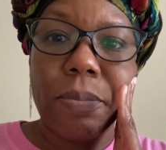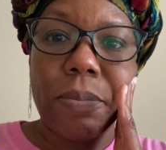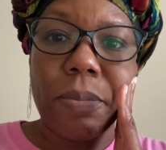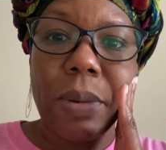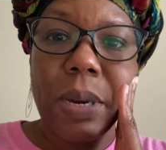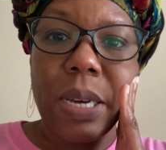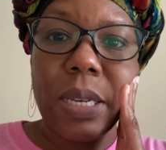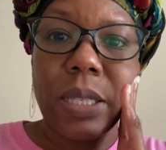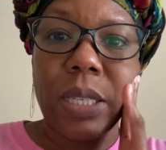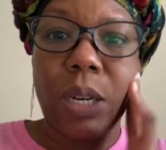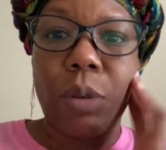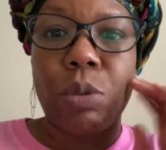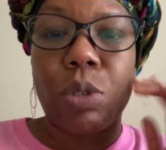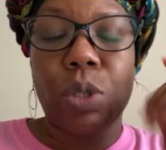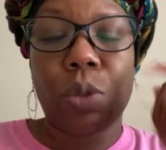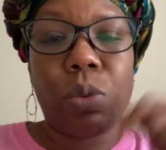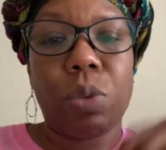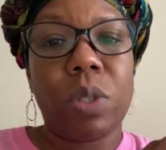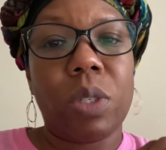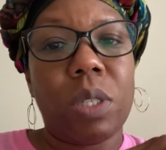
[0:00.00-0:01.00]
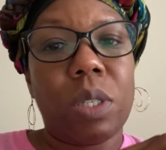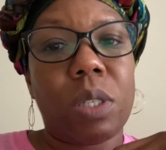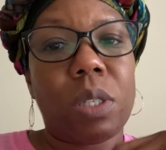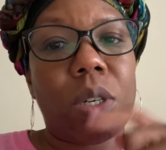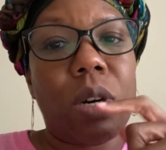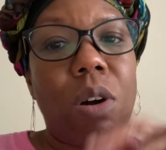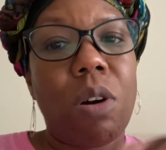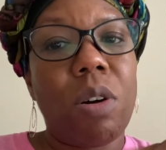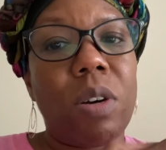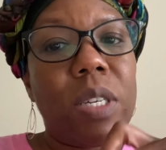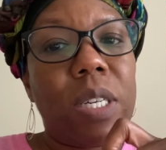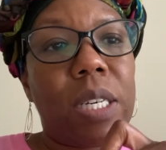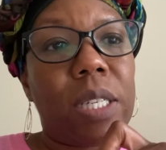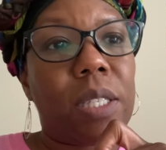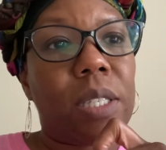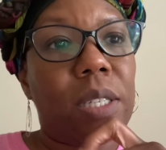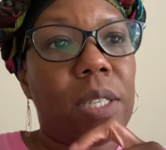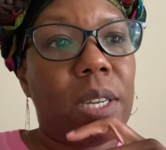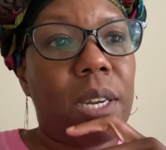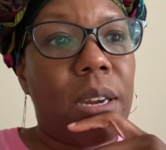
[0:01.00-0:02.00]
as I was on this call
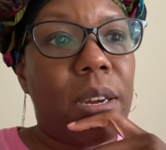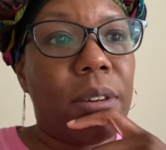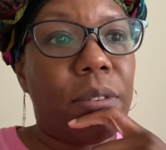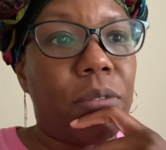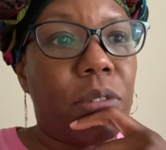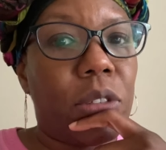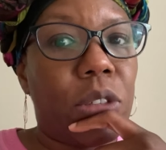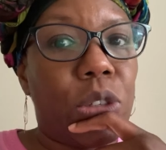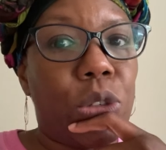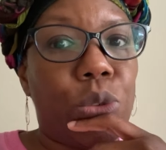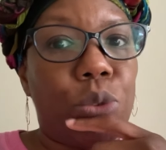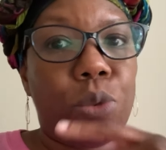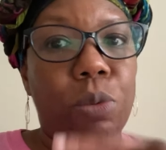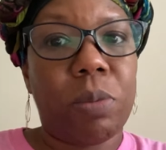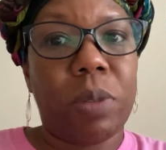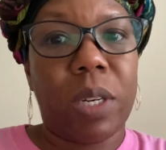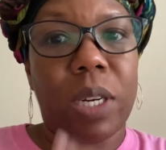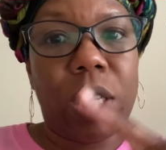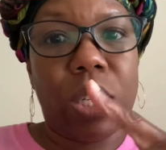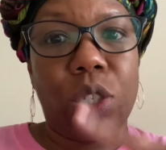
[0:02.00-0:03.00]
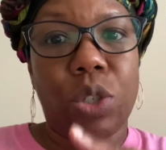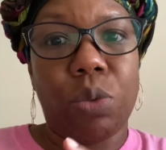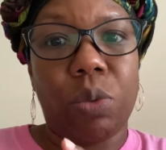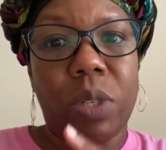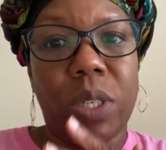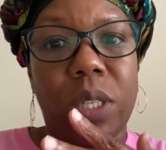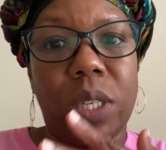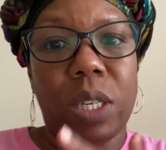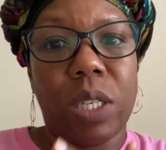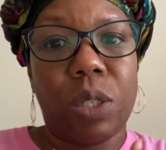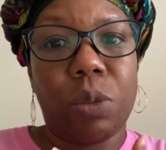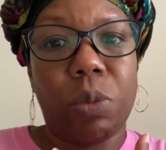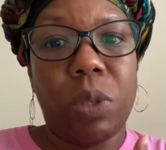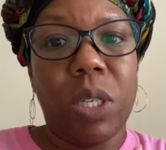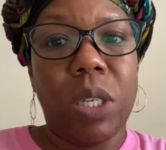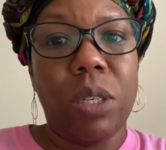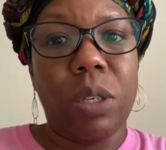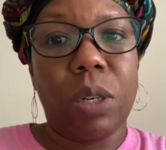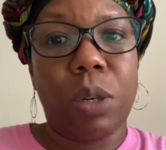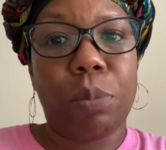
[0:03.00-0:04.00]
yesterday for this group that I joined as
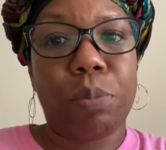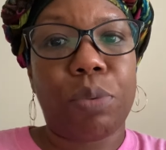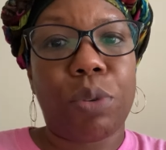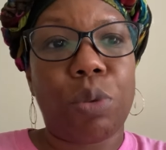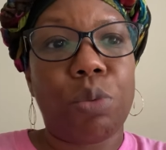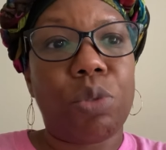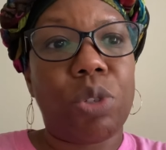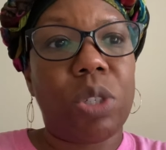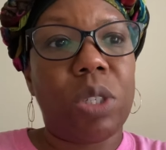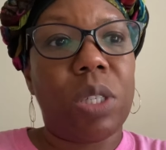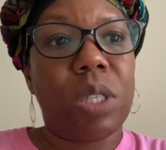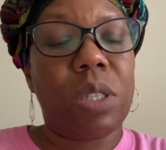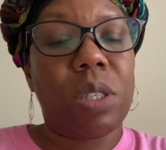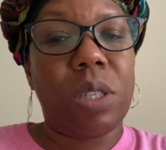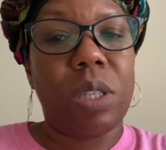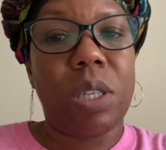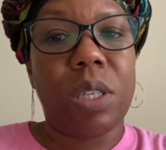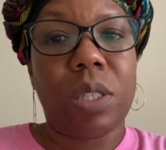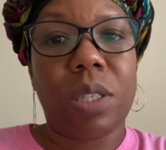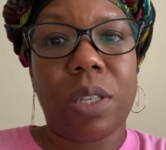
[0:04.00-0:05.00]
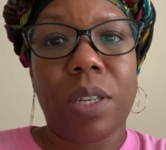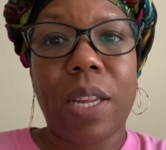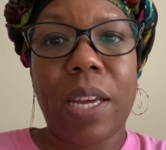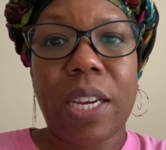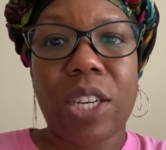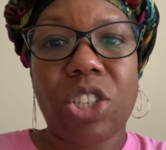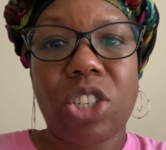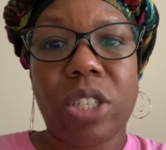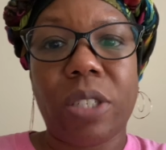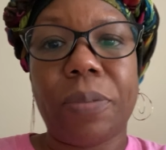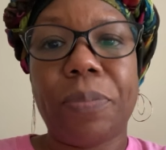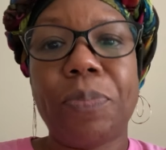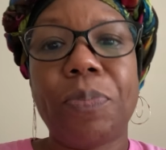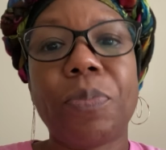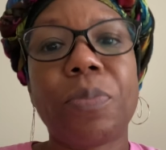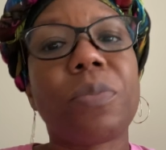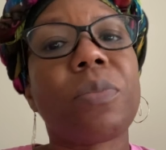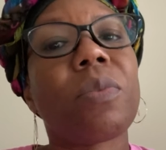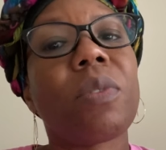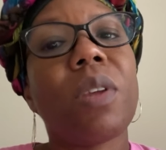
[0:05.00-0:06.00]
we approach this year's election.
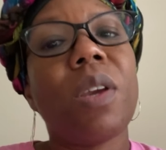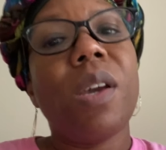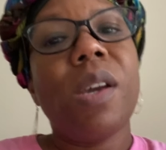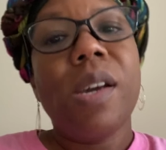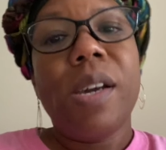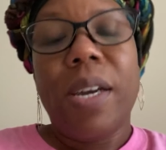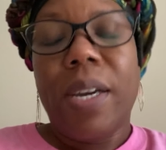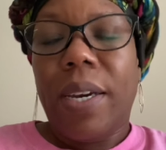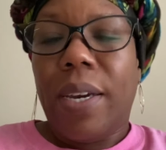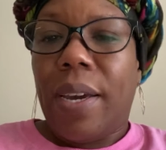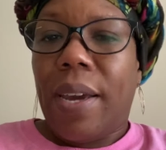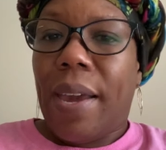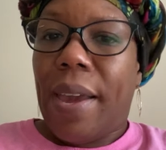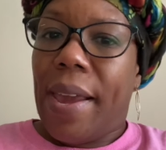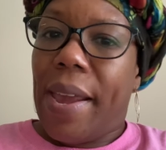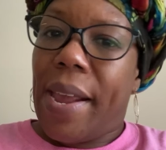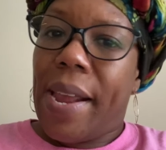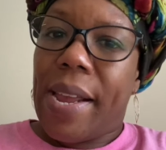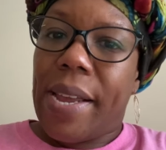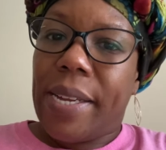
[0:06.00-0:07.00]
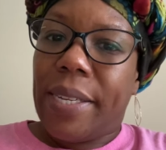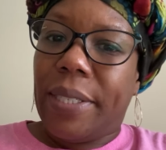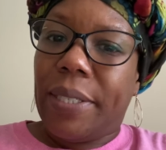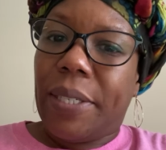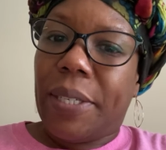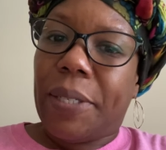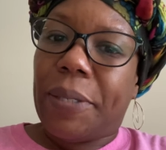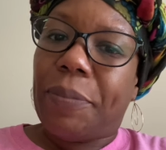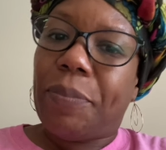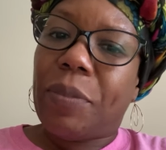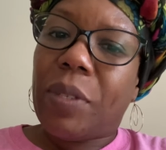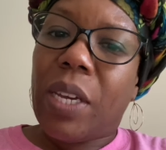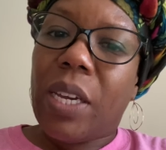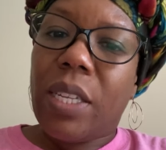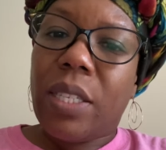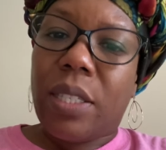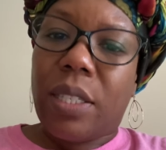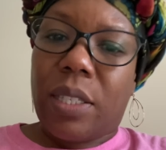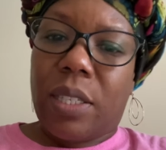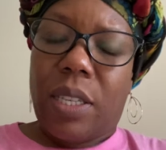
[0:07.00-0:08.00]
And
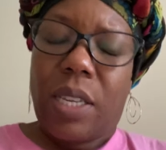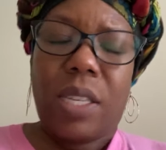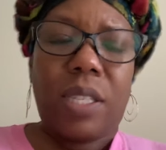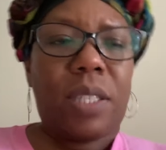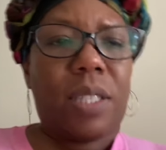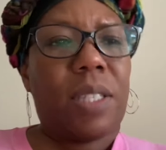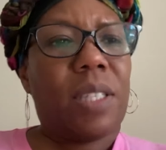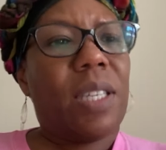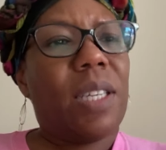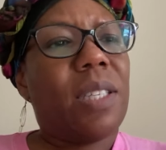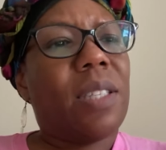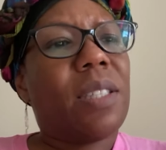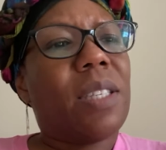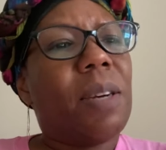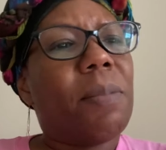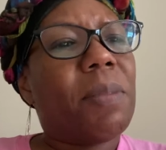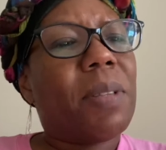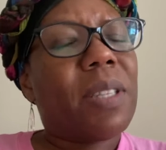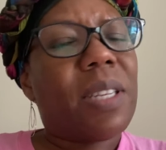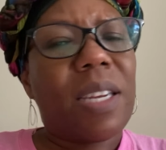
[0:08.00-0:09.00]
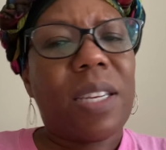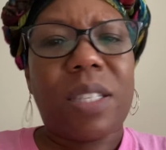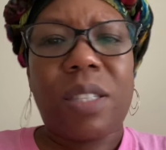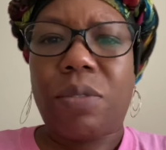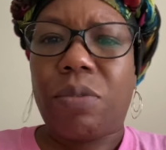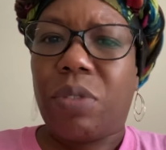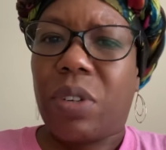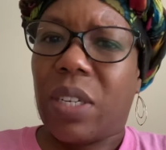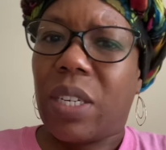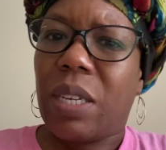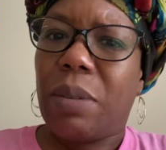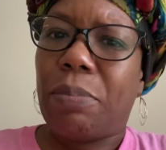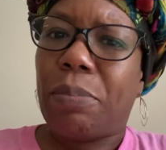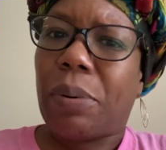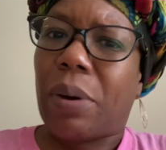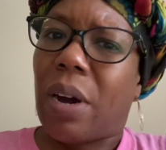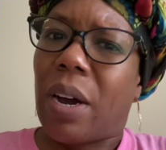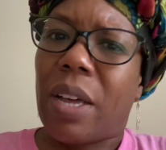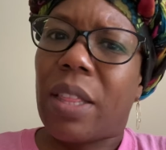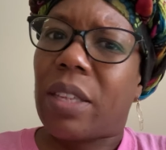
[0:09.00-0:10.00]
it's something that's really
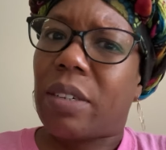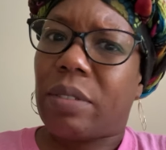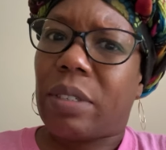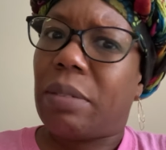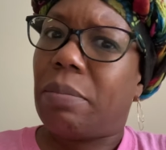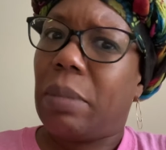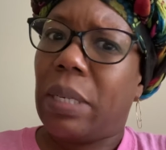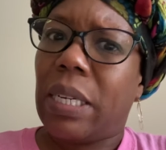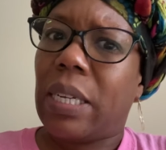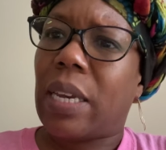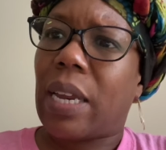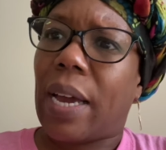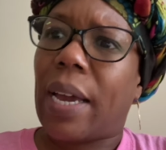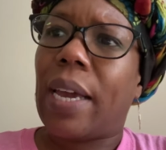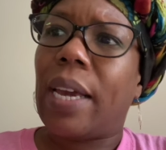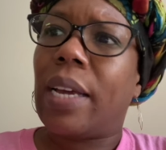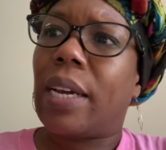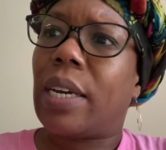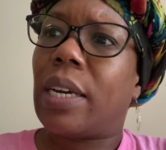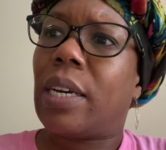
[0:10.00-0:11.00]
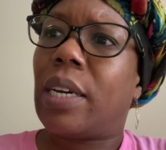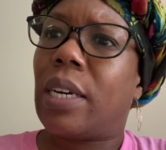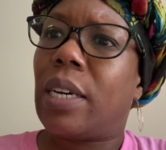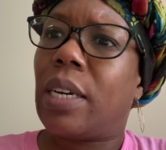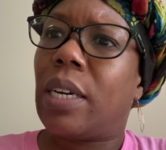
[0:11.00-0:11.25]
bothering me. Like,